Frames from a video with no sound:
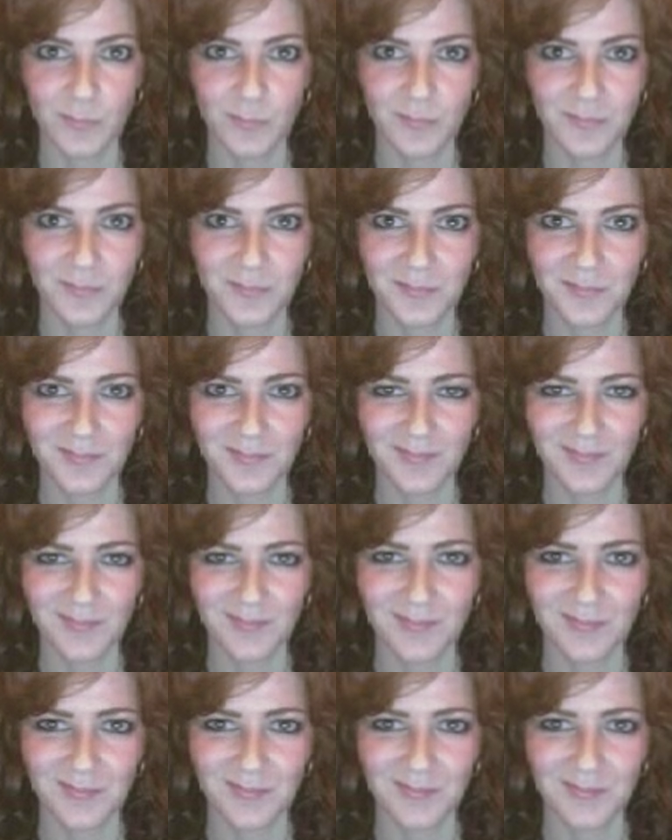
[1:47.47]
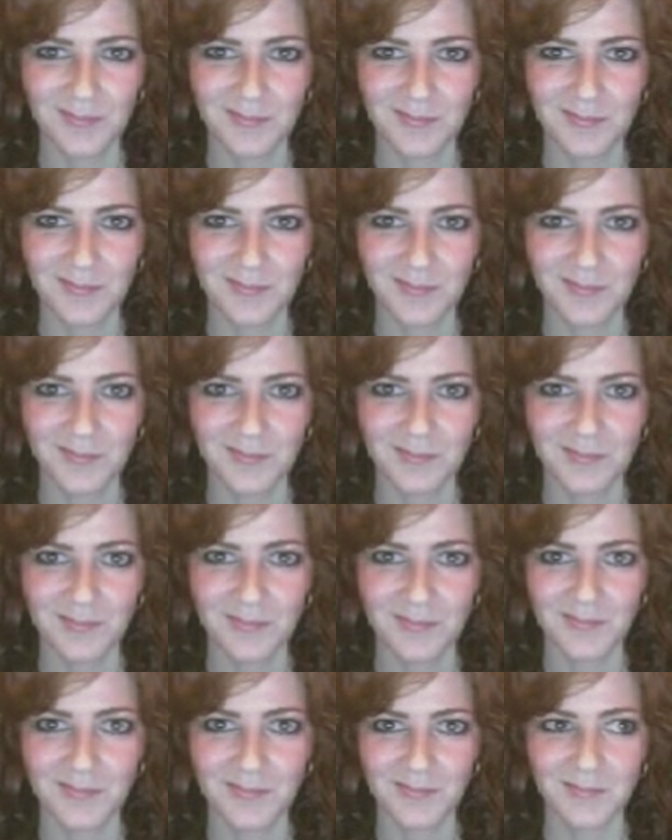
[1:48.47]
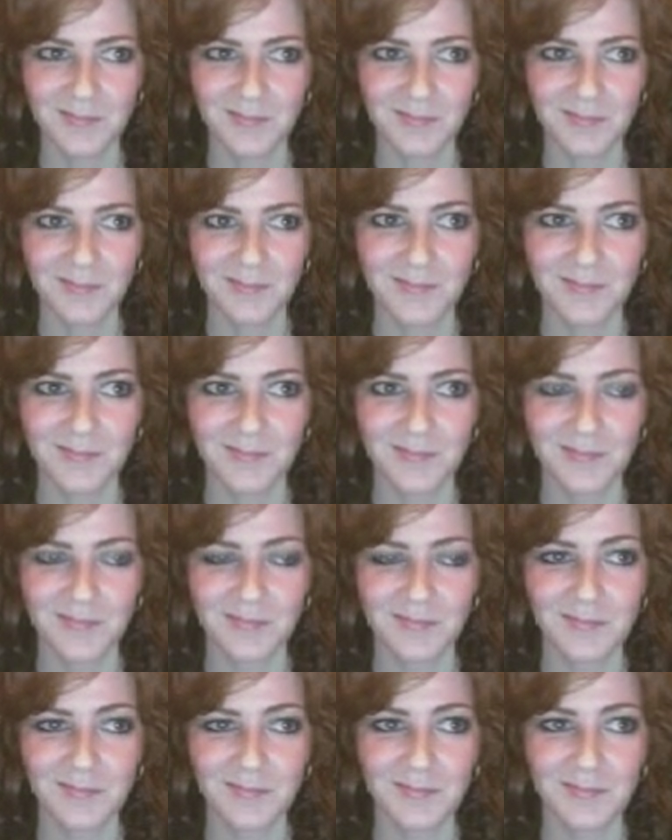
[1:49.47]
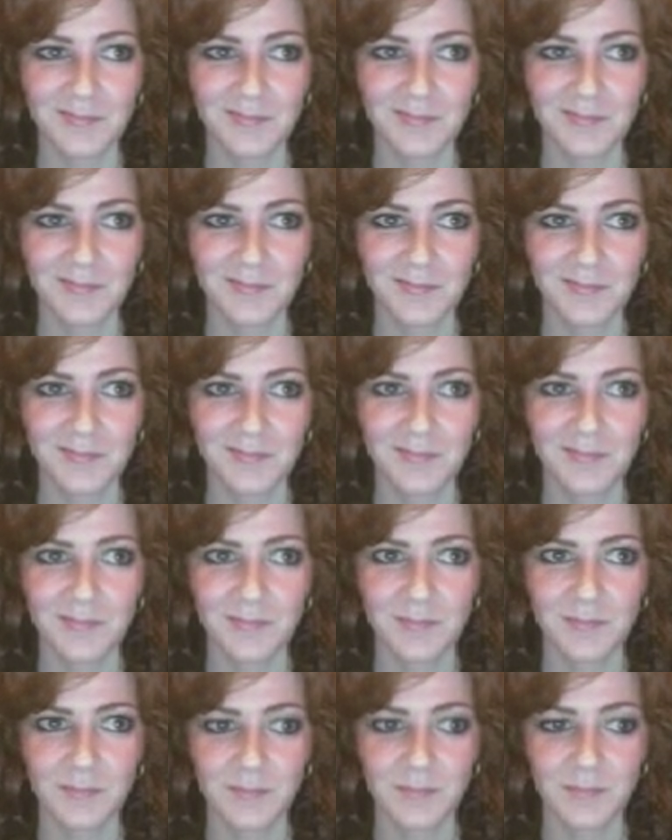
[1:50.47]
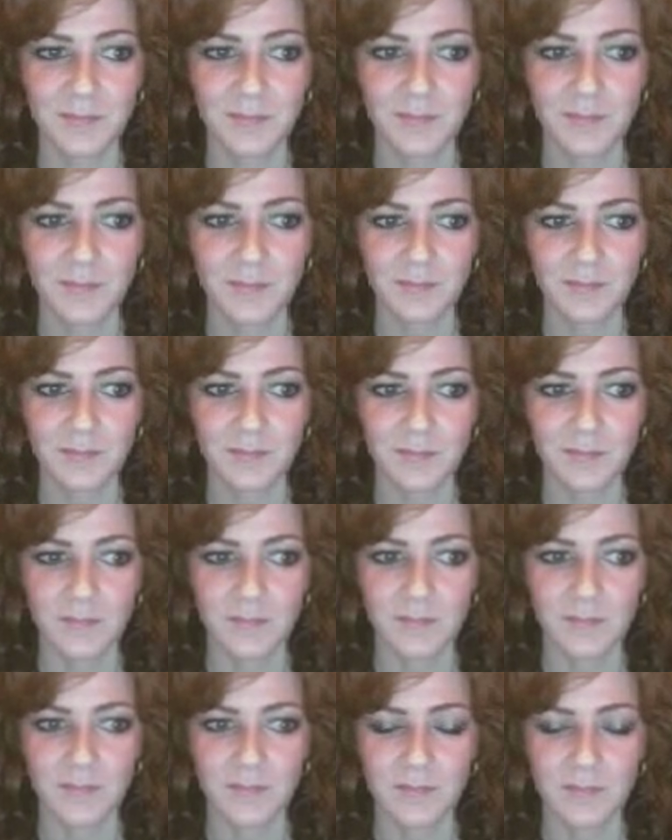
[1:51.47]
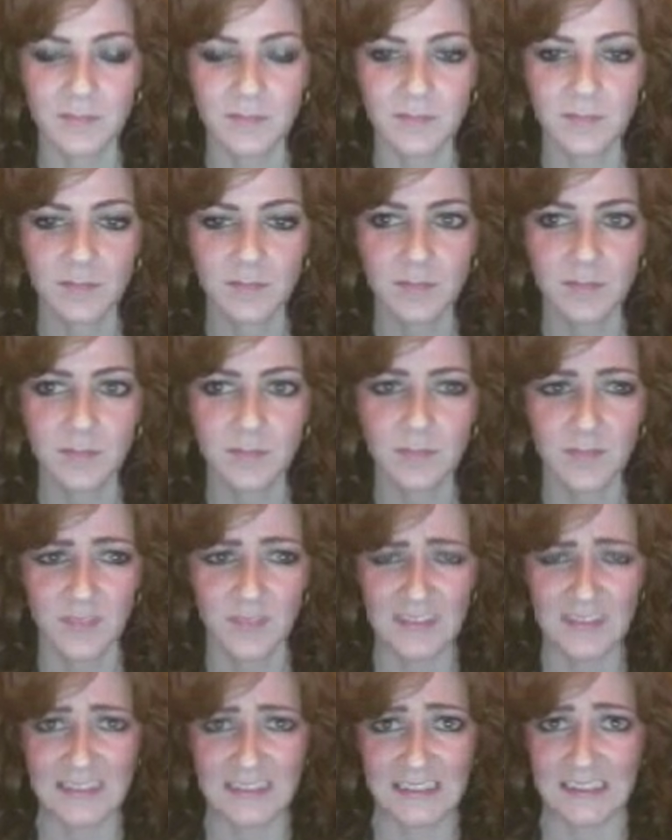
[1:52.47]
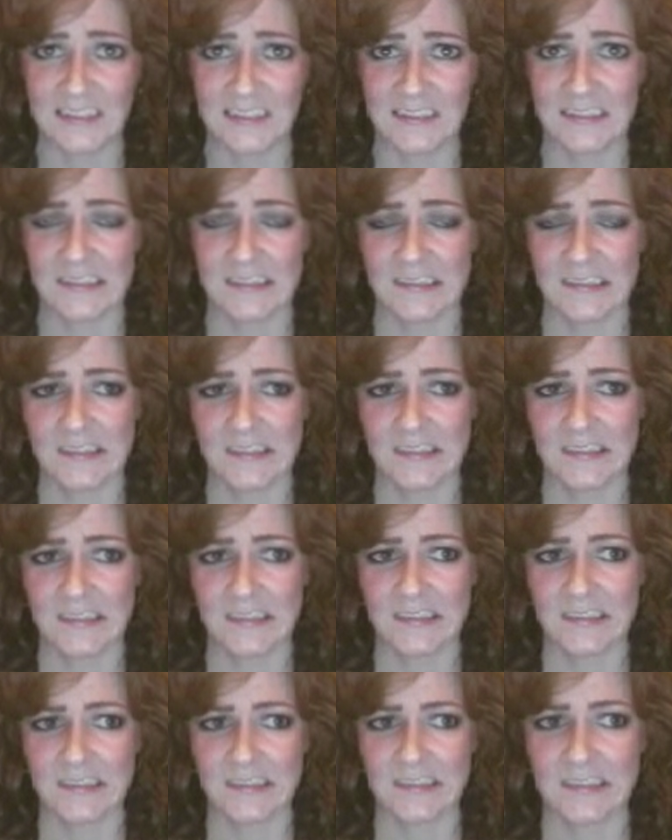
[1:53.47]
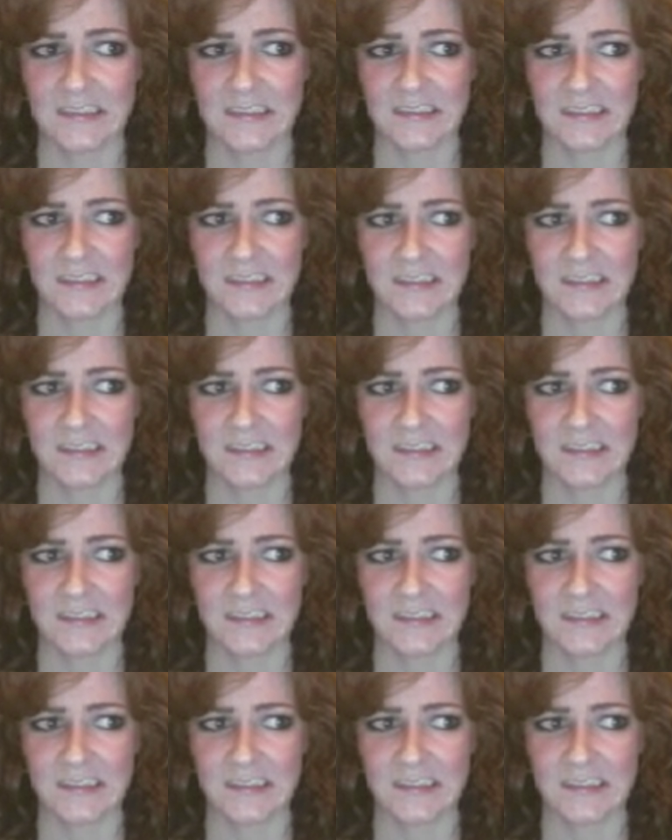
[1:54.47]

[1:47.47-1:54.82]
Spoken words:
The person shown says nothing.